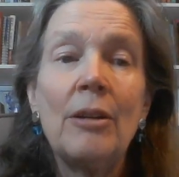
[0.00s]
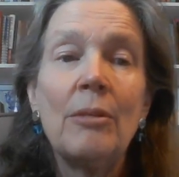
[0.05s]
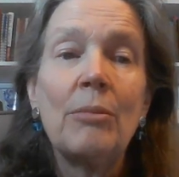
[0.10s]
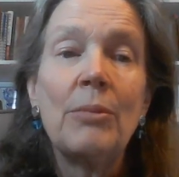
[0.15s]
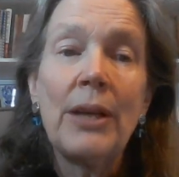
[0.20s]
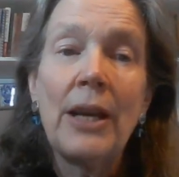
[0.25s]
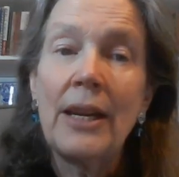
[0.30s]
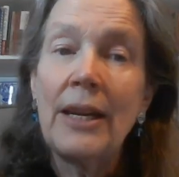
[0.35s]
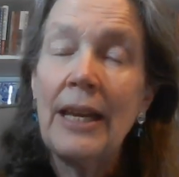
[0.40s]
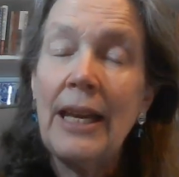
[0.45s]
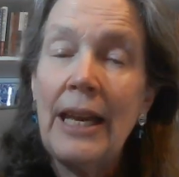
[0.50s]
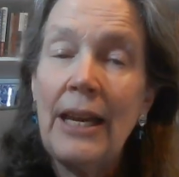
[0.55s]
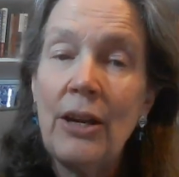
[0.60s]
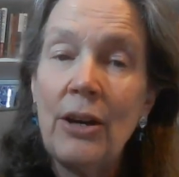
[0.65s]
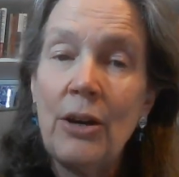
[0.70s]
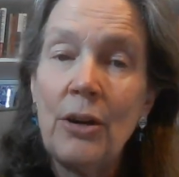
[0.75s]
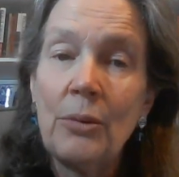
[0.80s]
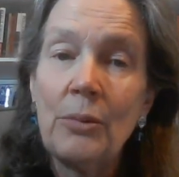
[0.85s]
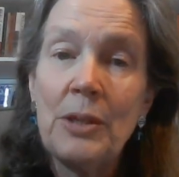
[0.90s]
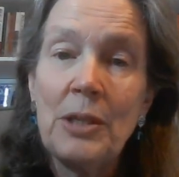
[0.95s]
Brianna
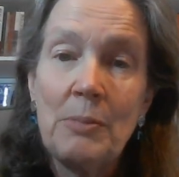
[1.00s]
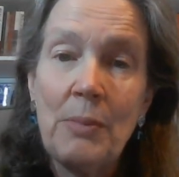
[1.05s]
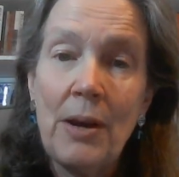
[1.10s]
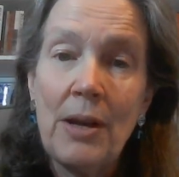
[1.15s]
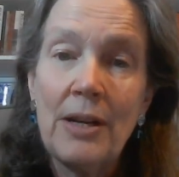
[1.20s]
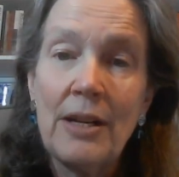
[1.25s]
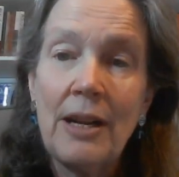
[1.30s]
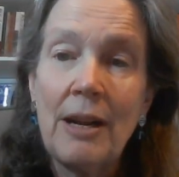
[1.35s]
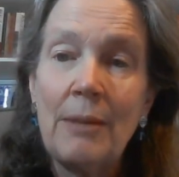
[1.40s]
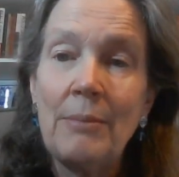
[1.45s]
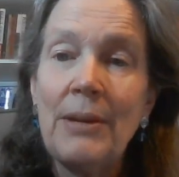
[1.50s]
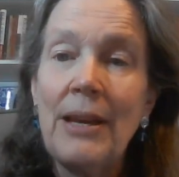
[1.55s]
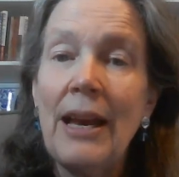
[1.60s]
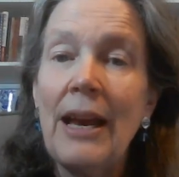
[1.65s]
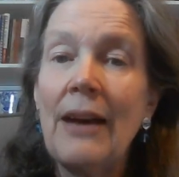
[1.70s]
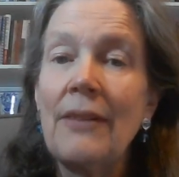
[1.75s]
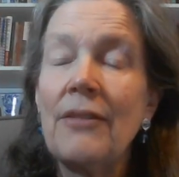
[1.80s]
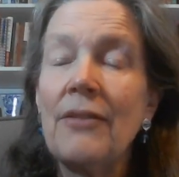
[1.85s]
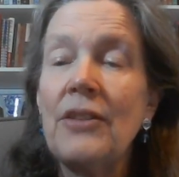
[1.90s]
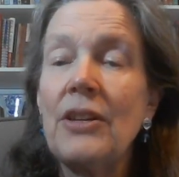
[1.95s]
Aho responded on
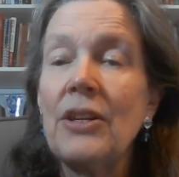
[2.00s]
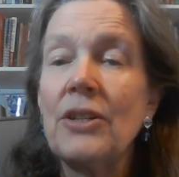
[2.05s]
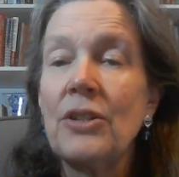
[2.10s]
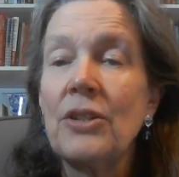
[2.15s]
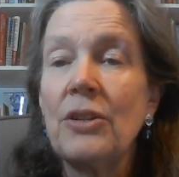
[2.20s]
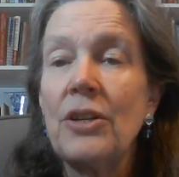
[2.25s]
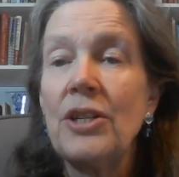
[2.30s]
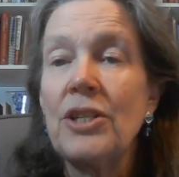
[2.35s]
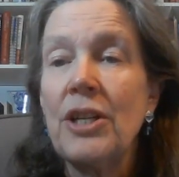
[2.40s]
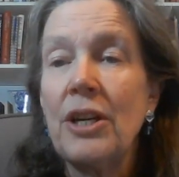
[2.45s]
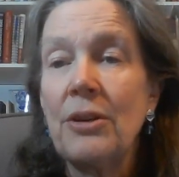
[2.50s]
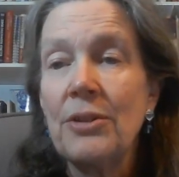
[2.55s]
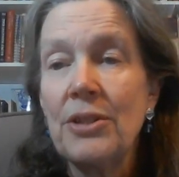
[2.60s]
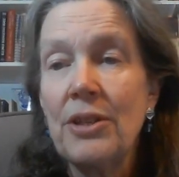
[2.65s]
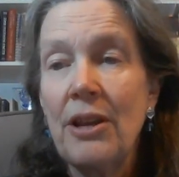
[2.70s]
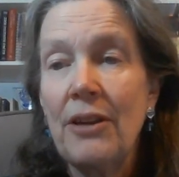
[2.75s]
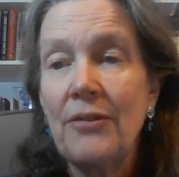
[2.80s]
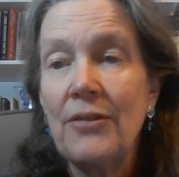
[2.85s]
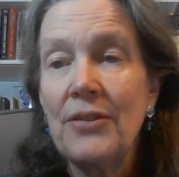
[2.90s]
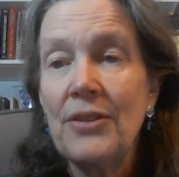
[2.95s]
behalf of the Attorney General's
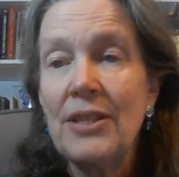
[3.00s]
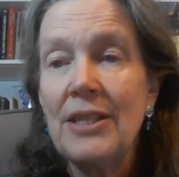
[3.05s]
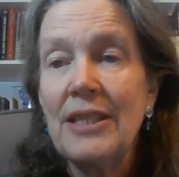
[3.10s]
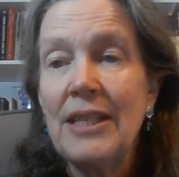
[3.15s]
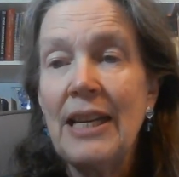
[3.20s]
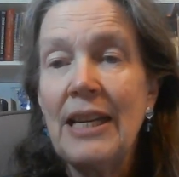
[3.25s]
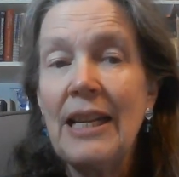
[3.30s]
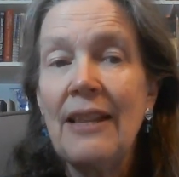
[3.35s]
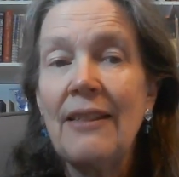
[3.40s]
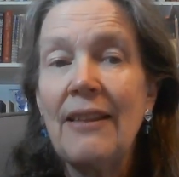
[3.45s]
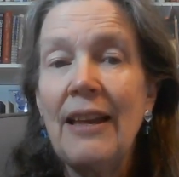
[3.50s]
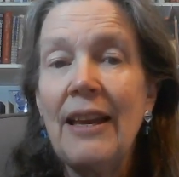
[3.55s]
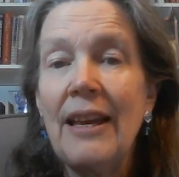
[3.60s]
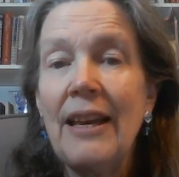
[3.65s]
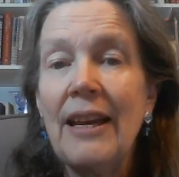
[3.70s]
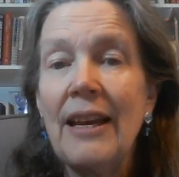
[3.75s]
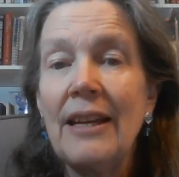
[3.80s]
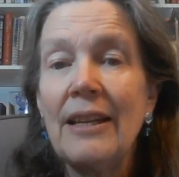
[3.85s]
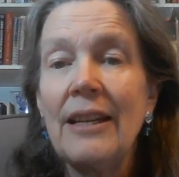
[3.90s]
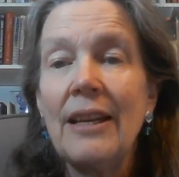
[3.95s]
office, stating they
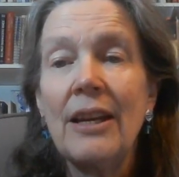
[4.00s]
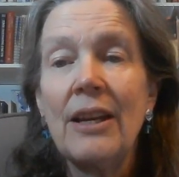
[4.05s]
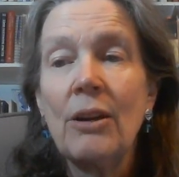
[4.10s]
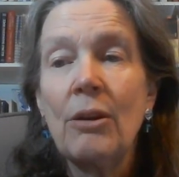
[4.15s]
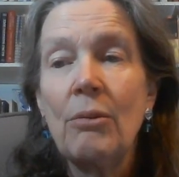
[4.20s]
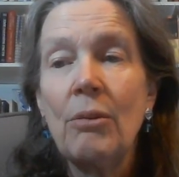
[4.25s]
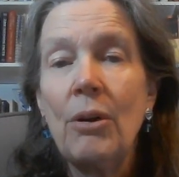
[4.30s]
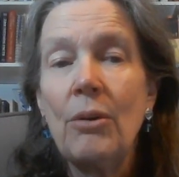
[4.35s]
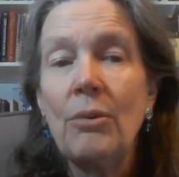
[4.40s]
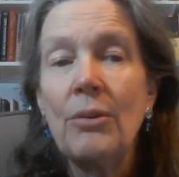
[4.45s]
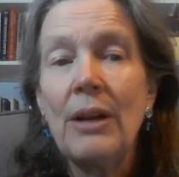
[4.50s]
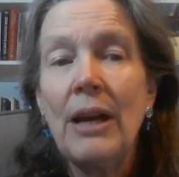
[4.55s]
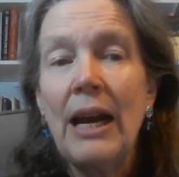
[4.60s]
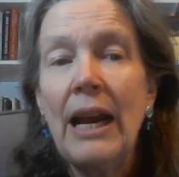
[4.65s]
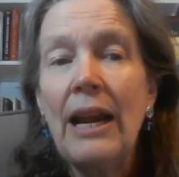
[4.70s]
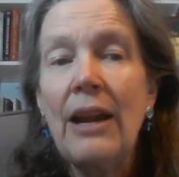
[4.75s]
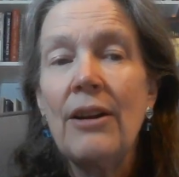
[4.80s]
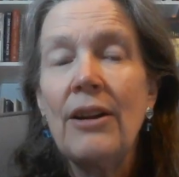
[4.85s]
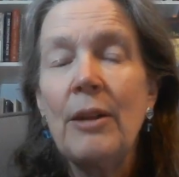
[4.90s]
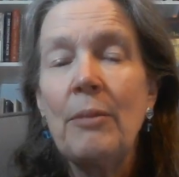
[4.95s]
had, quote,
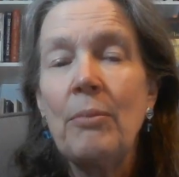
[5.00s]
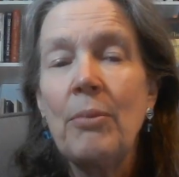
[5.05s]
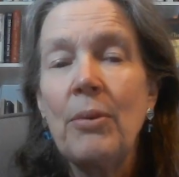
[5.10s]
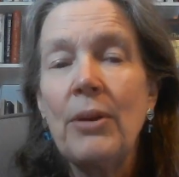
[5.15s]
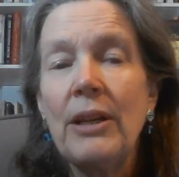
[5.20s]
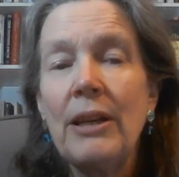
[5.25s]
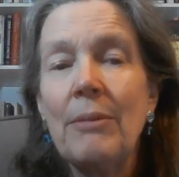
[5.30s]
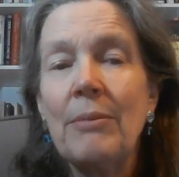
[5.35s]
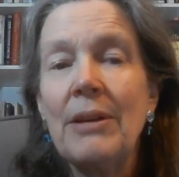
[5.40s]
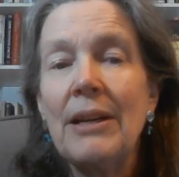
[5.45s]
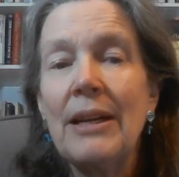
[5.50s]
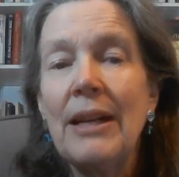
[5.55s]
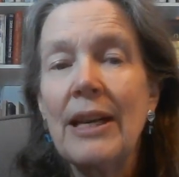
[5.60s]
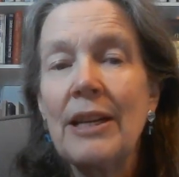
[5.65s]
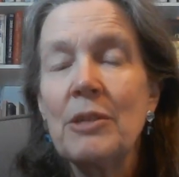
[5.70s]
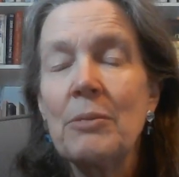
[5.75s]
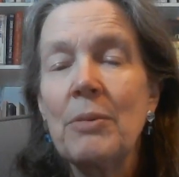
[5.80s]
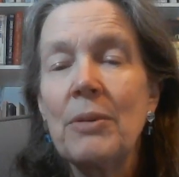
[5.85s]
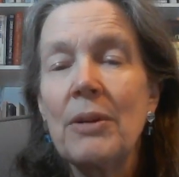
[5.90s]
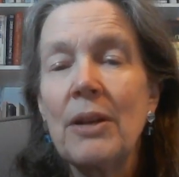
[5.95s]
hired a preeminent
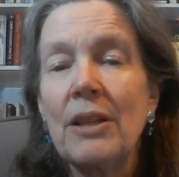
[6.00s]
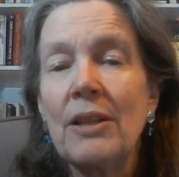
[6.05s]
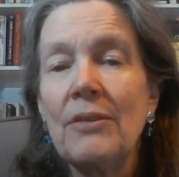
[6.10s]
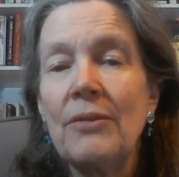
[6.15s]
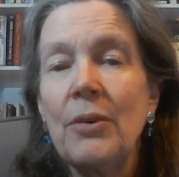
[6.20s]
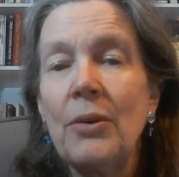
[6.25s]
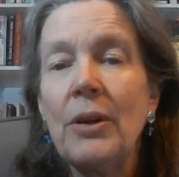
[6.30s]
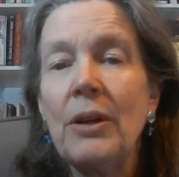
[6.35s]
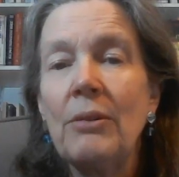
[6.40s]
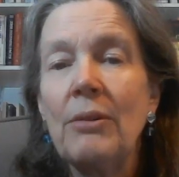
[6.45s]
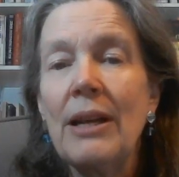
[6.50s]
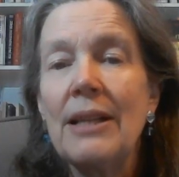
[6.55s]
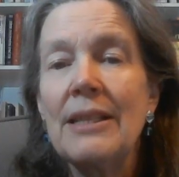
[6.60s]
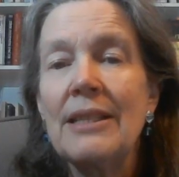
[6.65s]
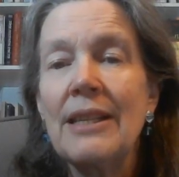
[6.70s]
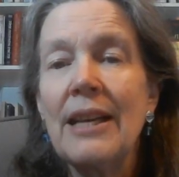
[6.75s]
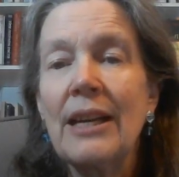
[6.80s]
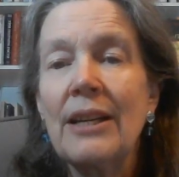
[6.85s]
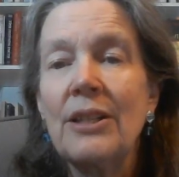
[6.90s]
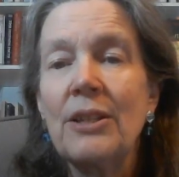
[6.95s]
expert on the Voting
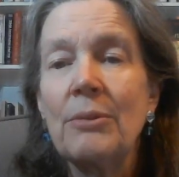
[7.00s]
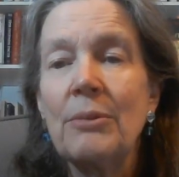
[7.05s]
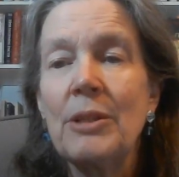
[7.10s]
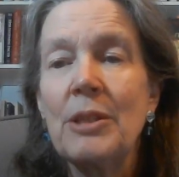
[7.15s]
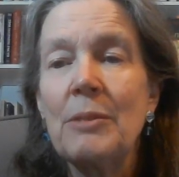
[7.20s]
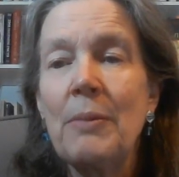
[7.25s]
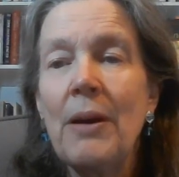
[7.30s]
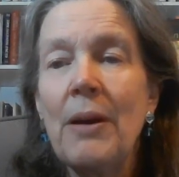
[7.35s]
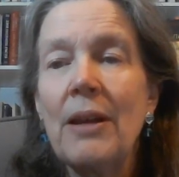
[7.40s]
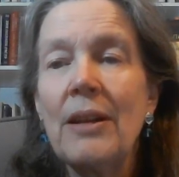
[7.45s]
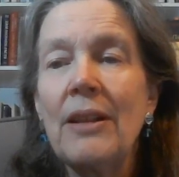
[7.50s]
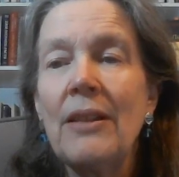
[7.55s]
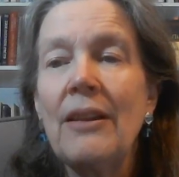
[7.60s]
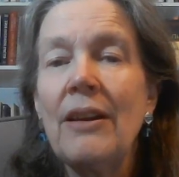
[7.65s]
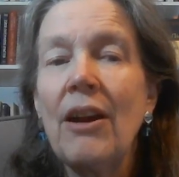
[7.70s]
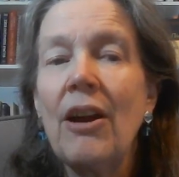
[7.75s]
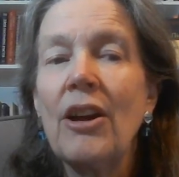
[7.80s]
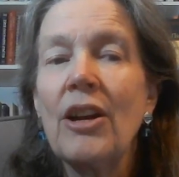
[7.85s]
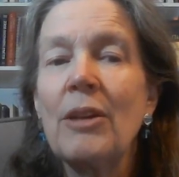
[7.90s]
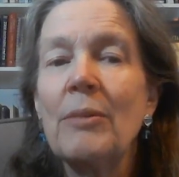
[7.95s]
Rights Act to respond to the
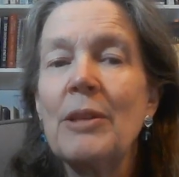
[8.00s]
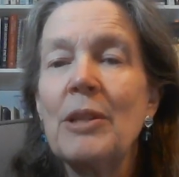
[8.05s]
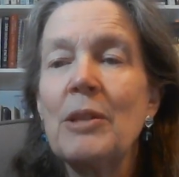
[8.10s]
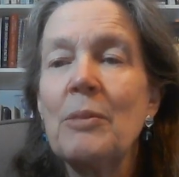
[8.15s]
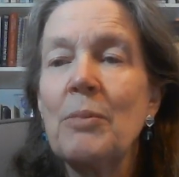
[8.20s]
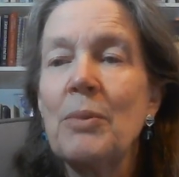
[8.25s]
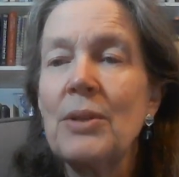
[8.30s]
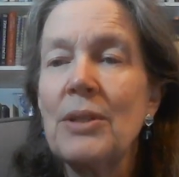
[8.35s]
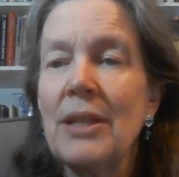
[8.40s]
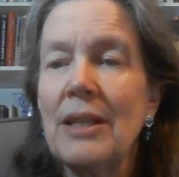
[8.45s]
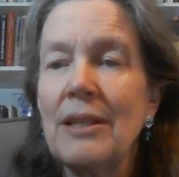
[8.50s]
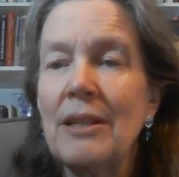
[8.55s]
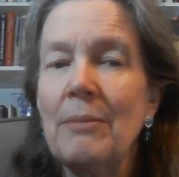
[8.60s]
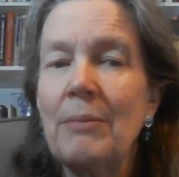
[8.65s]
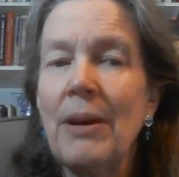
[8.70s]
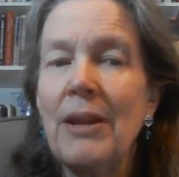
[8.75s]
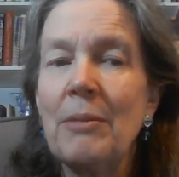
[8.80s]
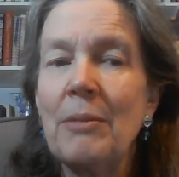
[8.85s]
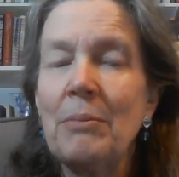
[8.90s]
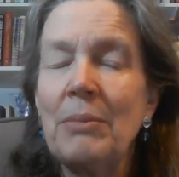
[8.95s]
arguments presented
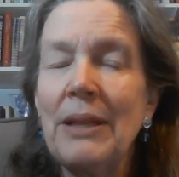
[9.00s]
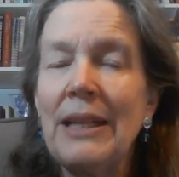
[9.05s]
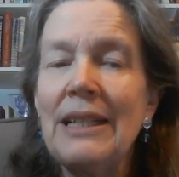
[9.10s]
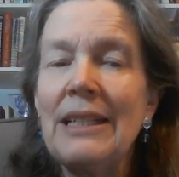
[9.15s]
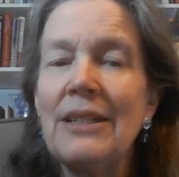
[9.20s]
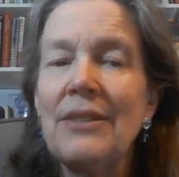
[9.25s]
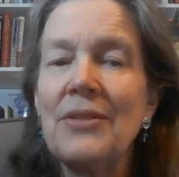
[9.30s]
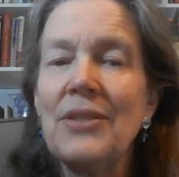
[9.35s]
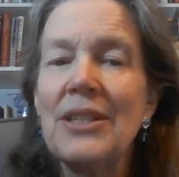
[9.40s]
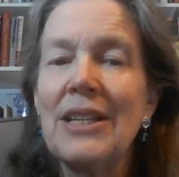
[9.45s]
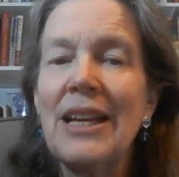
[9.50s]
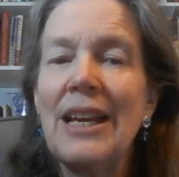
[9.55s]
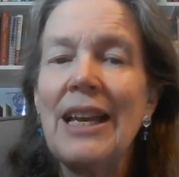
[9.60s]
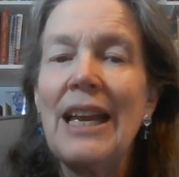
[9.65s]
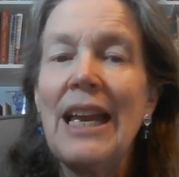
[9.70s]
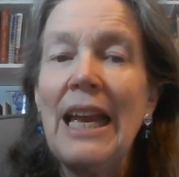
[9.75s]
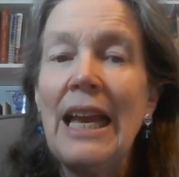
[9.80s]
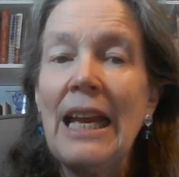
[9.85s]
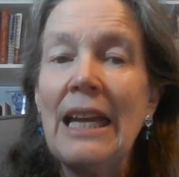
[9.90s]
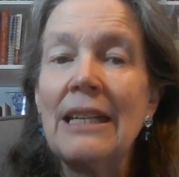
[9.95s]
by the plaintiffs
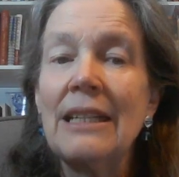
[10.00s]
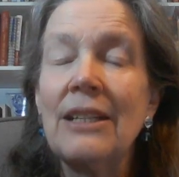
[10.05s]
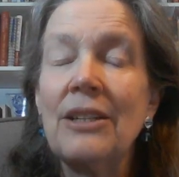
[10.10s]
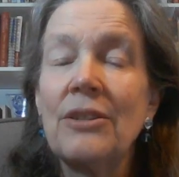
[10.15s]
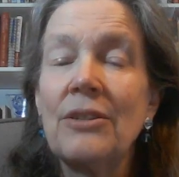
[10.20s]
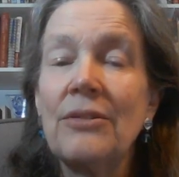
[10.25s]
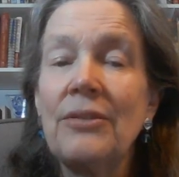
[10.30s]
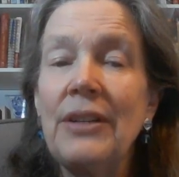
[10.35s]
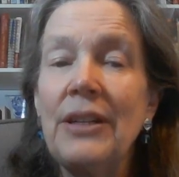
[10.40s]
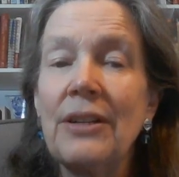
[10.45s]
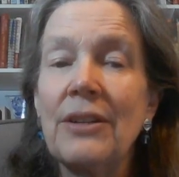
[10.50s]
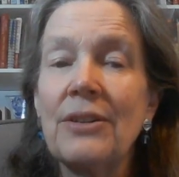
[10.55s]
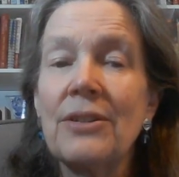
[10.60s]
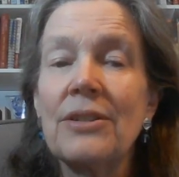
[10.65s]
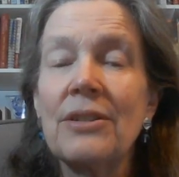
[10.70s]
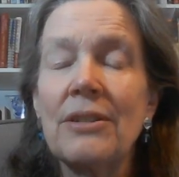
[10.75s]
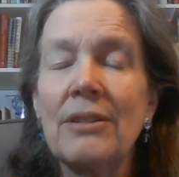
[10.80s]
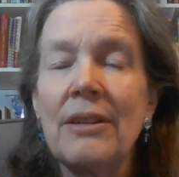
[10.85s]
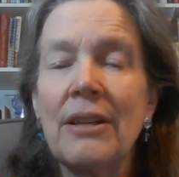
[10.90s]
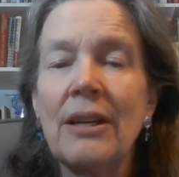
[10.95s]
and
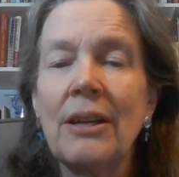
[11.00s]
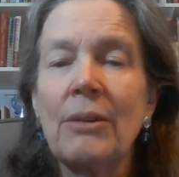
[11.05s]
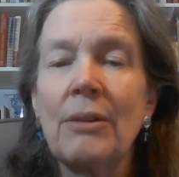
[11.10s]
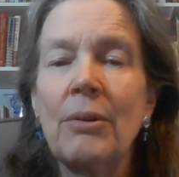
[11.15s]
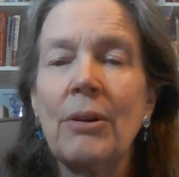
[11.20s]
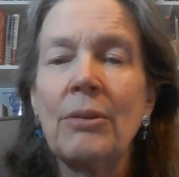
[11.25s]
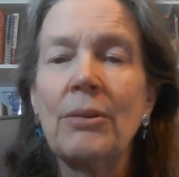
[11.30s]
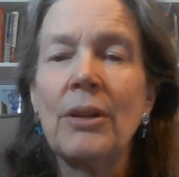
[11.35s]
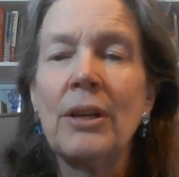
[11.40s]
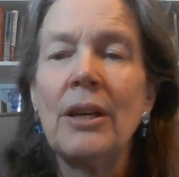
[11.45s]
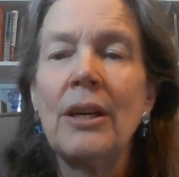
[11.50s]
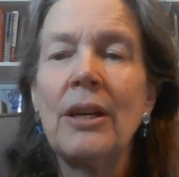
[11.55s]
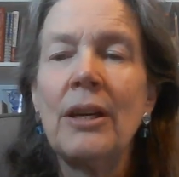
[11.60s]
interveners, end quote,